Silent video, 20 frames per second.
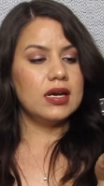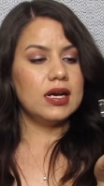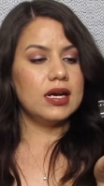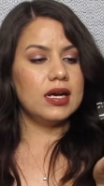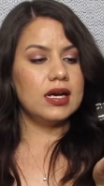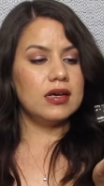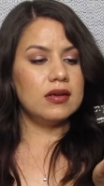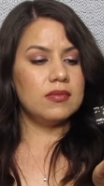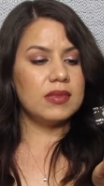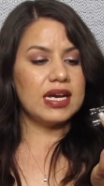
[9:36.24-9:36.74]

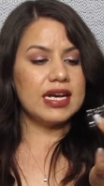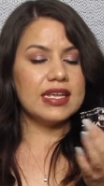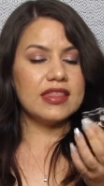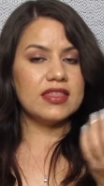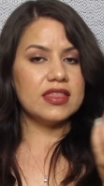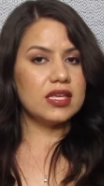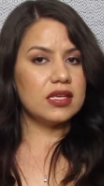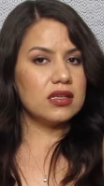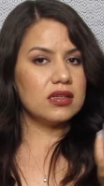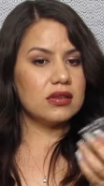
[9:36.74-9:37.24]
um, I
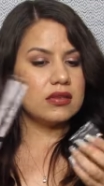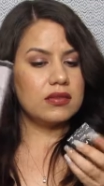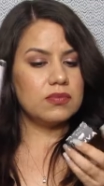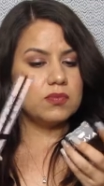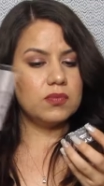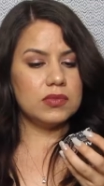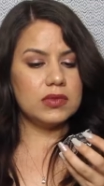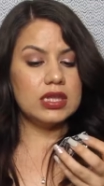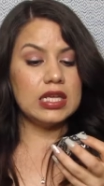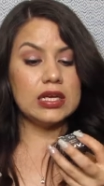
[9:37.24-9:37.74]
think
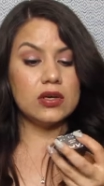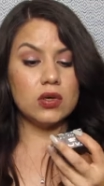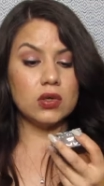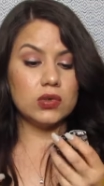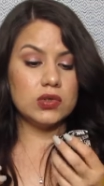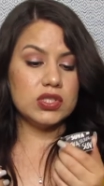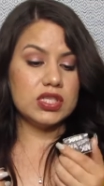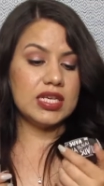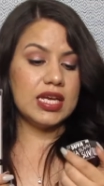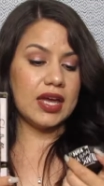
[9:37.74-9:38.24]
they
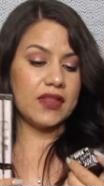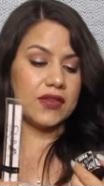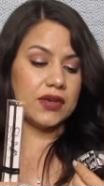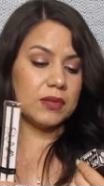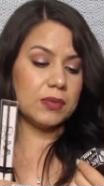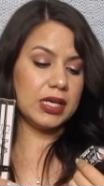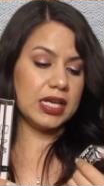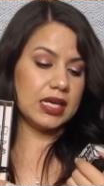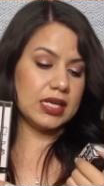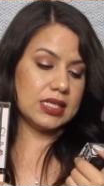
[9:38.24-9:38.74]
go together
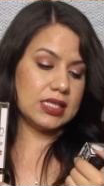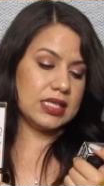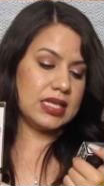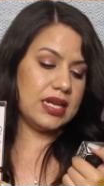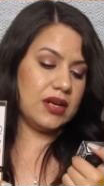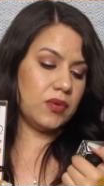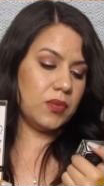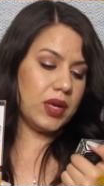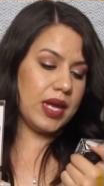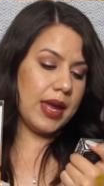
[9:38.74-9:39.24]
because
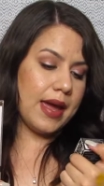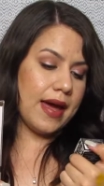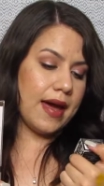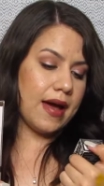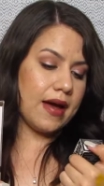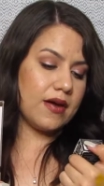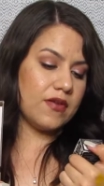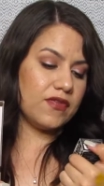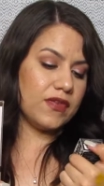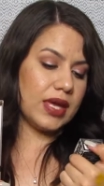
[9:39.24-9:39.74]
here we
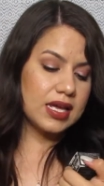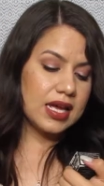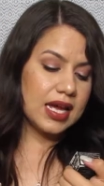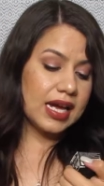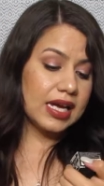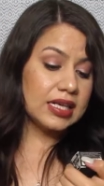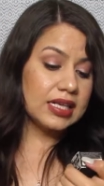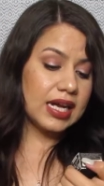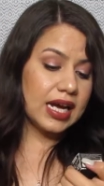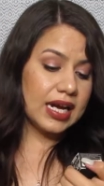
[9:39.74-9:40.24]
have
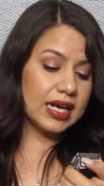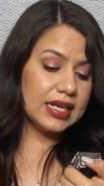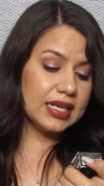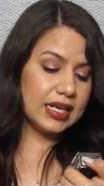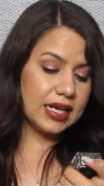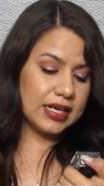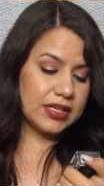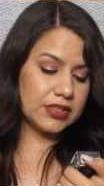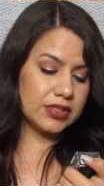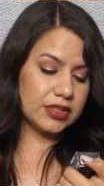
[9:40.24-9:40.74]
an
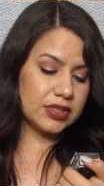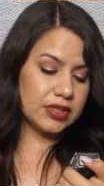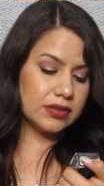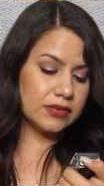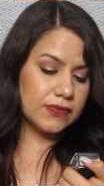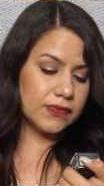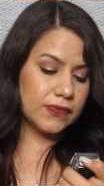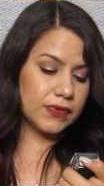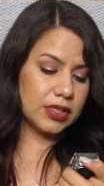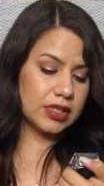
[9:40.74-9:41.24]

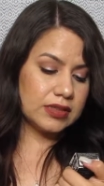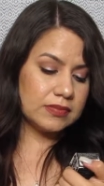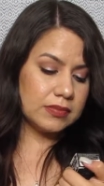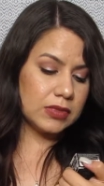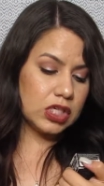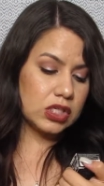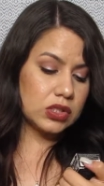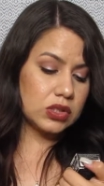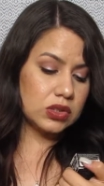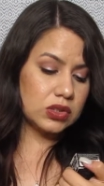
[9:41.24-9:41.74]
eyeliner from
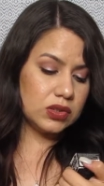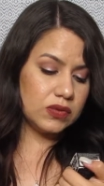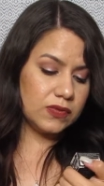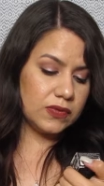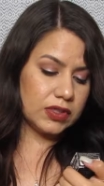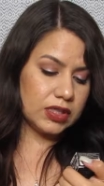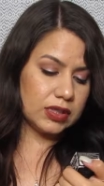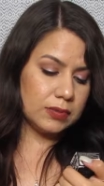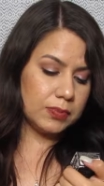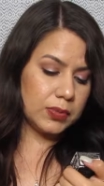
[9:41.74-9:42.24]

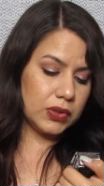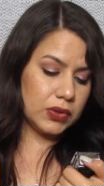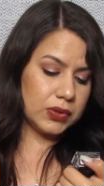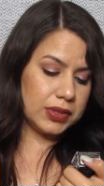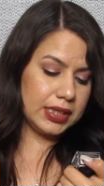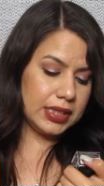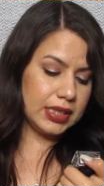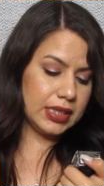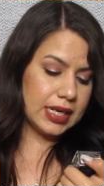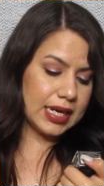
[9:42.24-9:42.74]
Suva
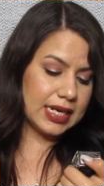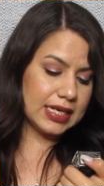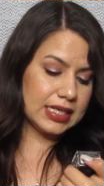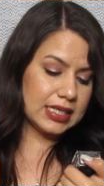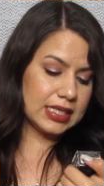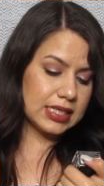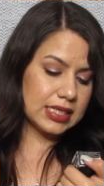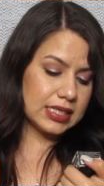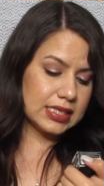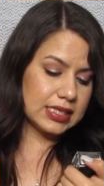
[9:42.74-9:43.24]
Beauty, and
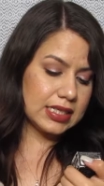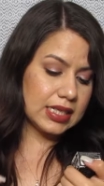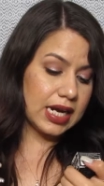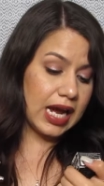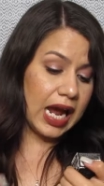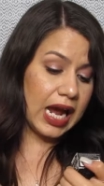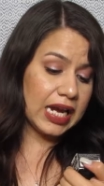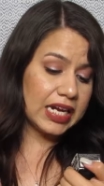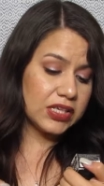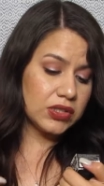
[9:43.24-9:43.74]
it is the
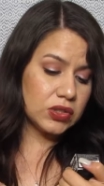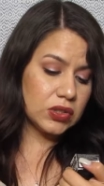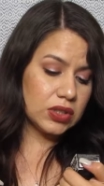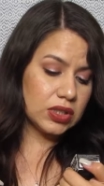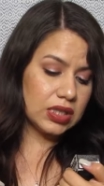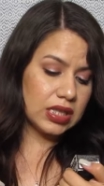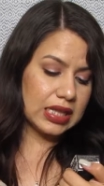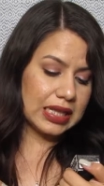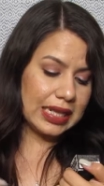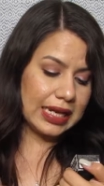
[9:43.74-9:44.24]

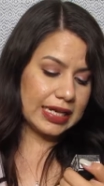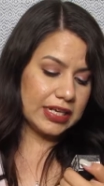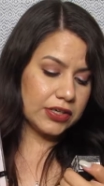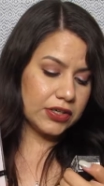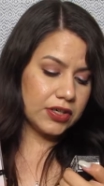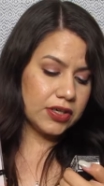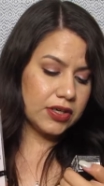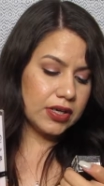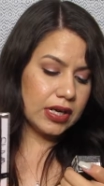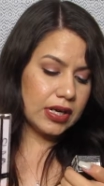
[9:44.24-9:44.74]
Hydra
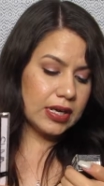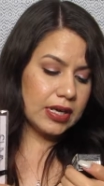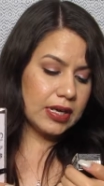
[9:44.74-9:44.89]
Liner,